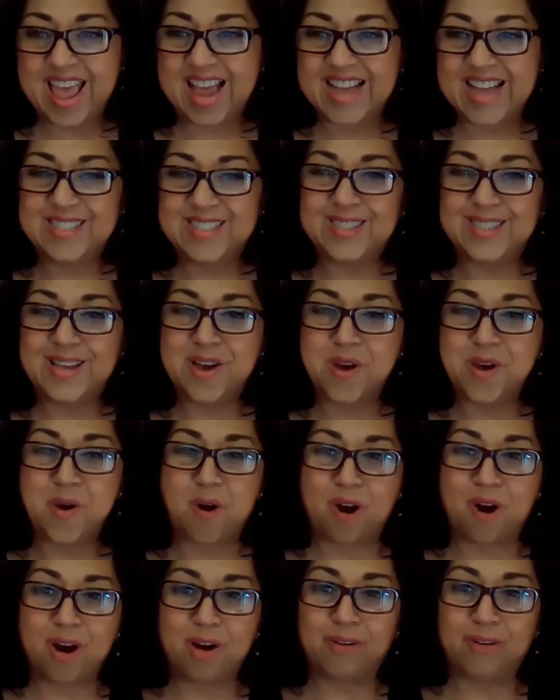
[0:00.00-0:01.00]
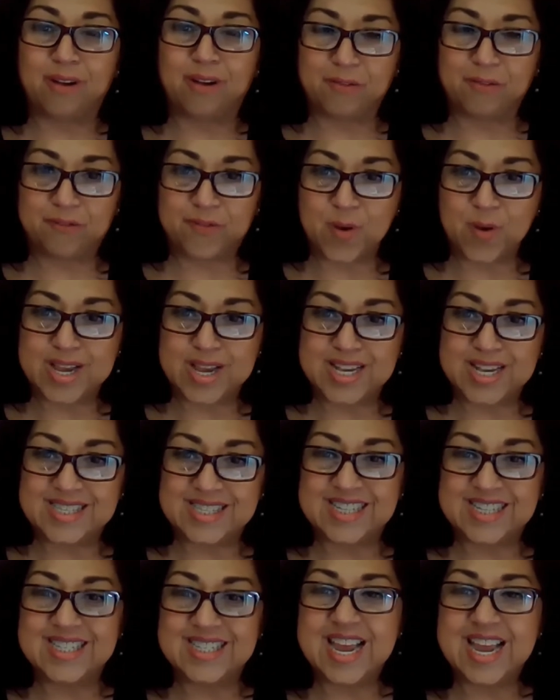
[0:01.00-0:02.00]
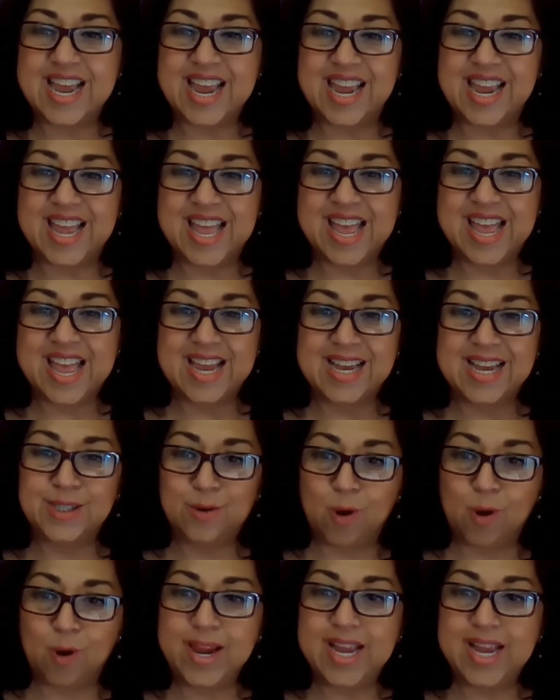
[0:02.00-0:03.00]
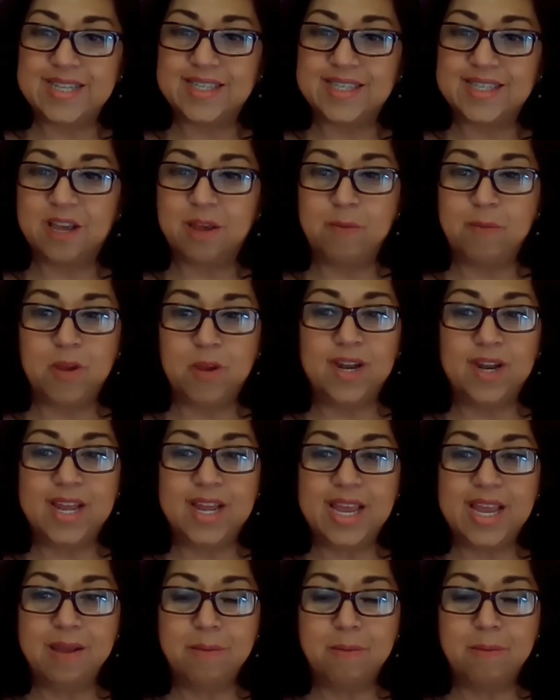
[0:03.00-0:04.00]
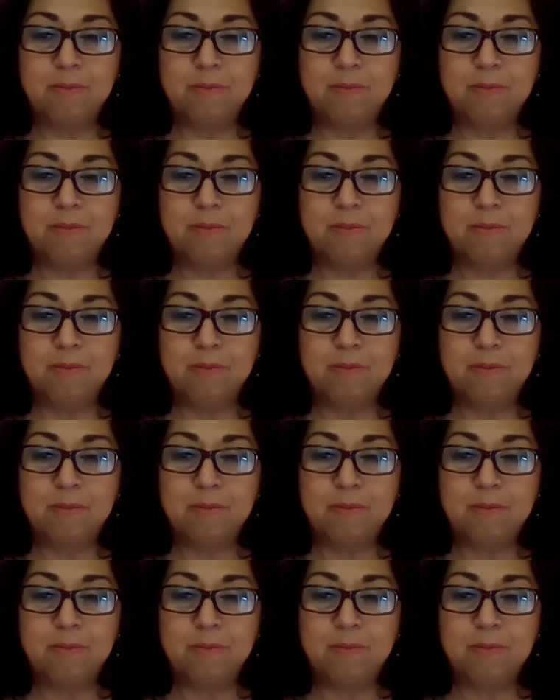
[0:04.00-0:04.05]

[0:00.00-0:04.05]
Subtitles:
And so our focus today is growing as a community,